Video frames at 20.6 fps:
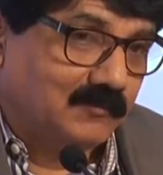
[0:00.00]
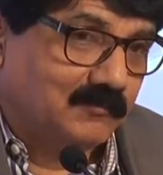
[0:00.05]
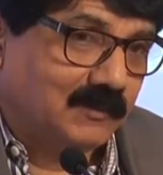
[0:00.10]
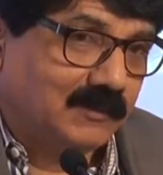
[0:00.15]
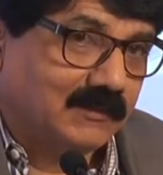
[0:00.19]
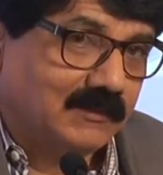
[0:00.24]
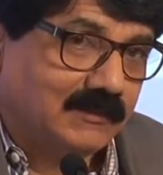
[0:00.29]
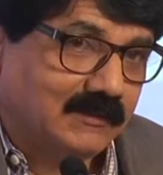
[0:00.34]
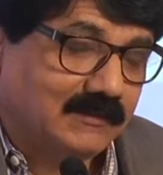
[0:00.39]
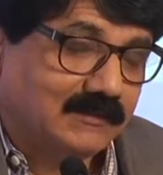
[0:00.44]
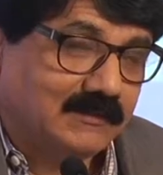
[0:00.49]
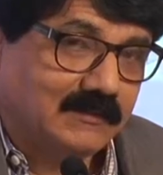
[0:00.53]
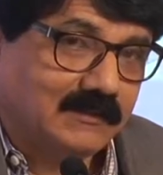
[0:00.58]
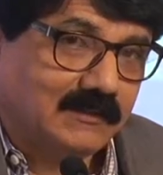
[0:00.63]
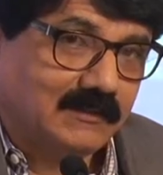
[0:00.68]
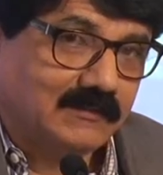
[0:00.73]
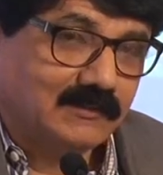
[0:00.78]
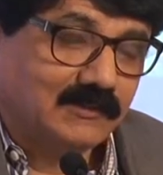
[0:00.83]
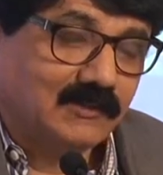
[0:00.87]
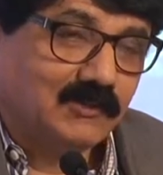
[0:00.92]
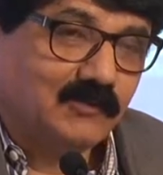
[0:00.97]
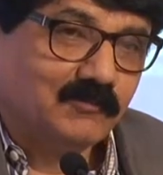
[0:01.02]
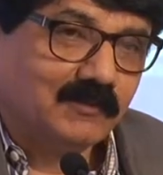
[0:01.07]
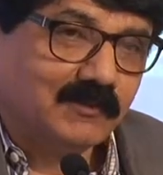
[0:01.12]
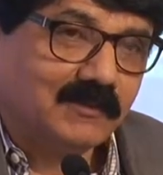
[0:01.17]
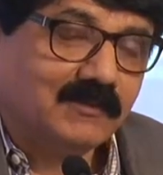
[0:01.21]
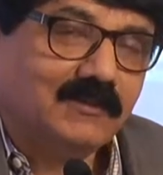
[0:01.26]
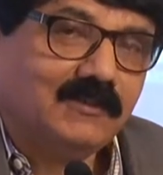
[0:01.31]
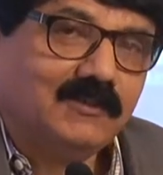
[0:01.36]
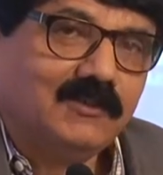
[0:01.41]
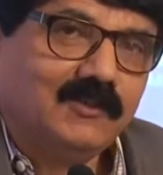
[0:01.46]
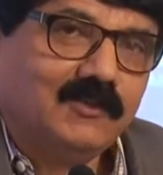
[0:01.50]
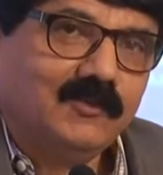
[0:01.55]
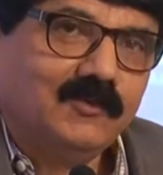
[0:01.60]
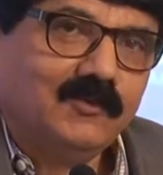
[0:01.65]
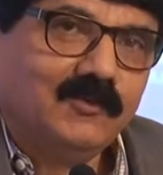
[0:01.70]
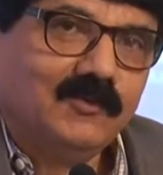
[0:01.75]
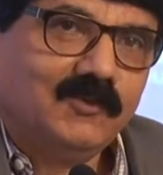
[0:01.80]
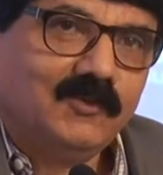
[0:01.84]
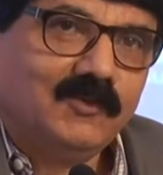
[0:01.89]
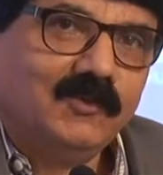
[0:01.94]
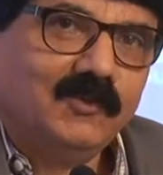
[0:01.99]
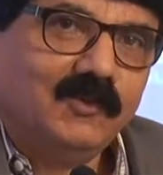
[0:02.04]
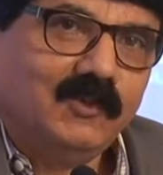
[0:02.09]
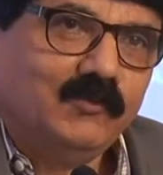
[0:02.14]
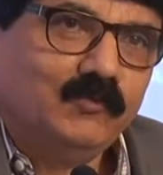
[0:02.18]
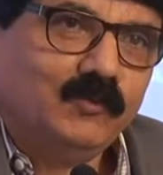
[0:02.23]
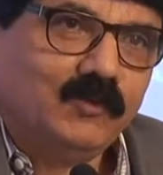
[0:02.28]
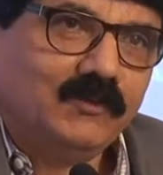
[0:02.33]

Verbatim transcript: But he is a consumer he